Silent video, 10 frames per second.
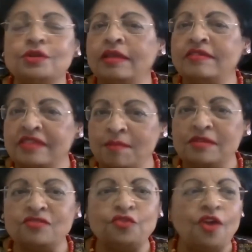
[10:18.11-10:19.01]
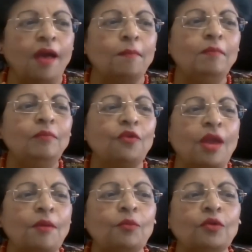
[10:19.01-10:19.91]
his name is
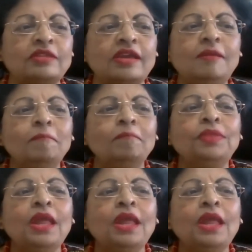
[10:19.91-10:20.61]
Ramamurthy,